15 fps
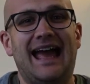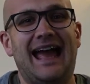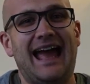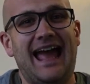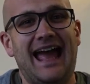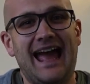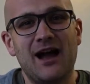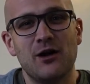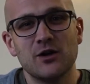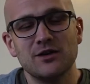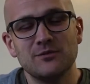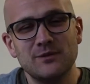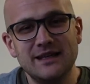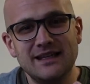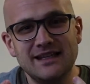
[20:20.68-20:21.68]
How
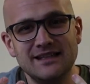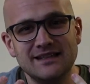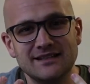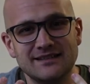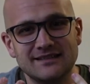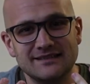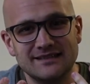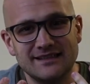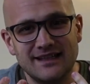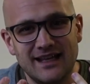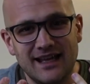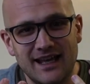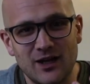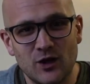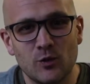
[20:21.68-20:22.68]
can we
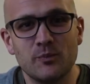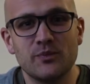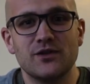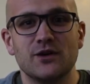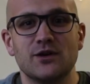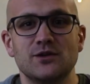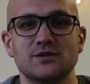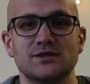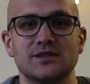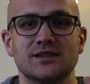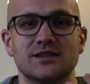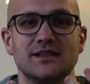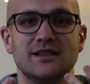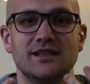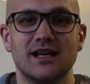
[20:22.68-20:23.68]
help those
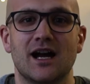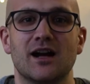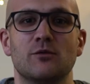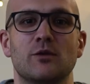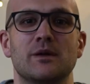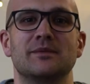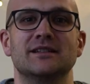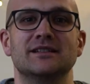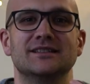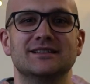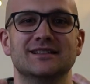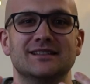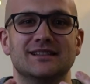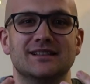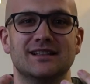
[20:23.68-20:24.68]
young
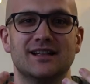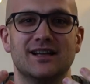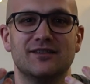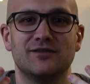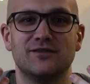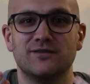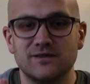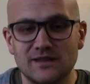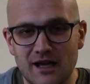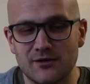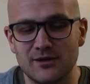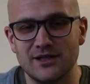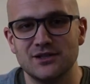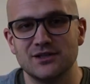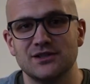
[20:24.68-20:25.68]
women
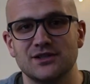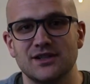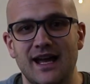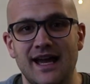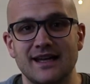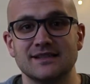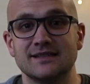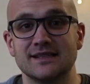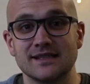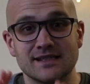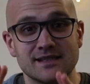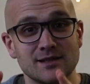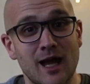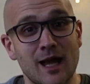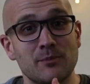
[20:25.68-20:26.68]
flourish as
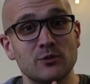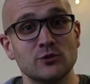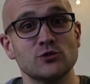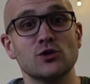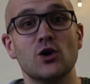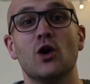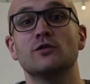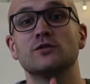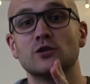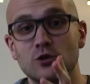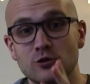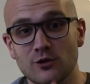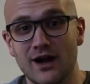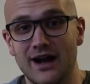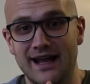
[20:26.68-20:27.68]
disciples of
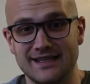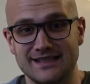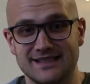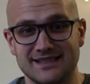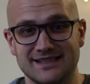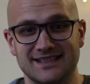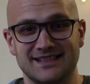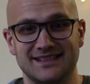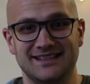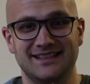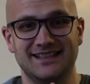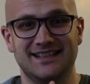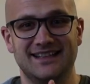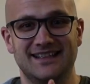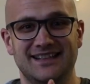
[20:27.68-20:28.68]
Christ
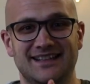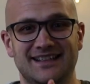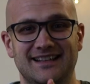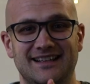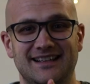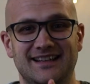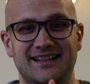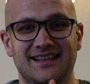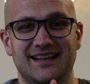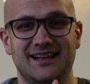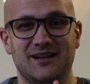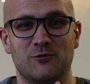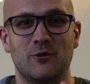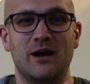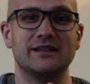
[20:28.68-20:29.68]

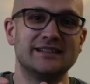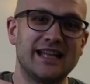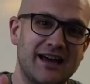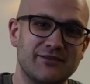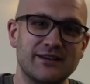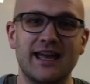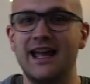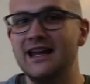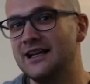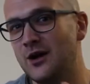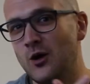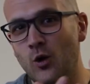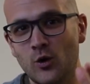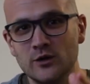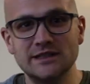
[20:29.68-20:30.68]
while navigating
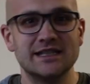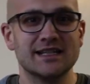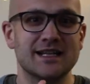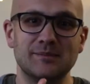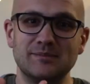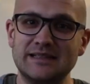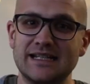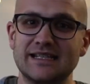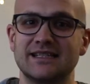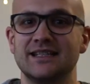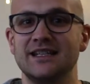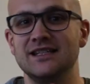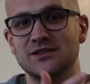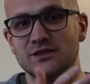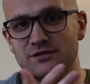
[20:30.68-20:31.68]
all of the
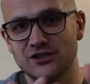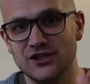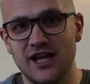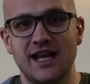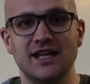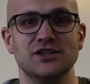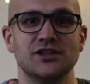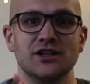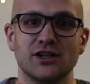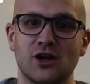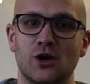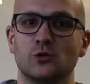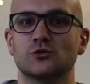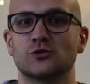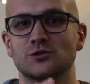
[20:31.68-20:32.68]
complexities of changing
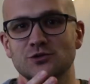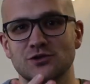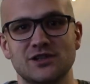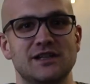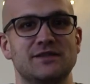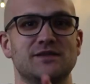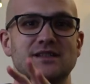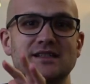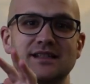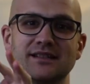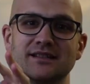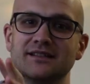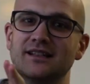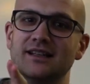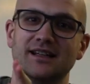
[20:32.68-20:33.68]
cultural shifts
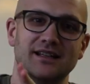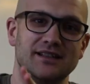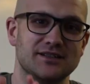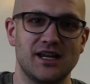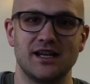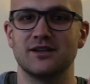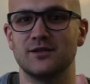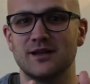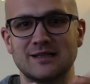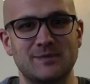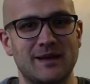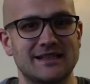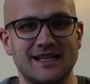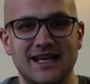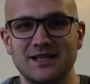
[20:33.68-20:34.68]
in gender
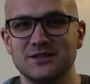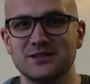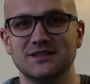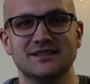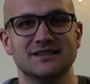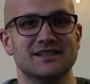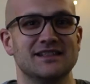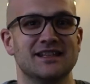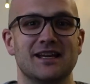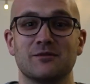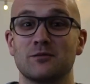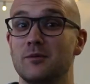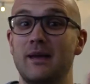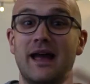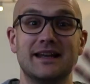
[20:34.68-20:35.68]
expectations, in their
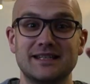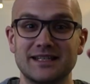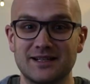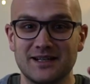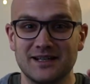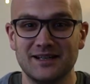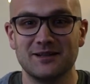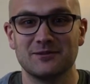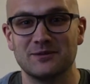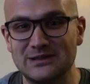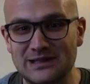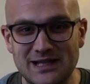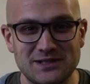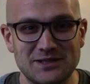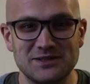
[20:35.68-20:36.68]
romantic
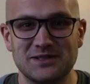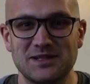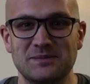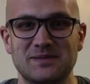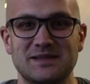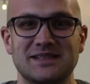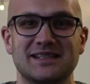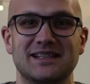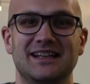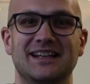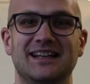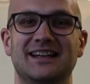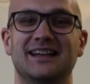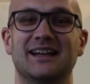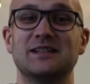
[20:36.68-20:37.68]
relationships,
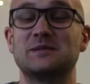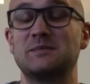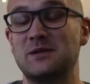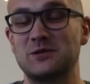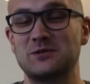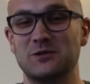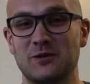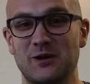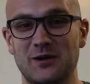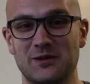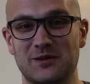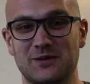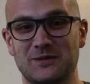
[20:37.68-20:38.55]
and spiritual growth?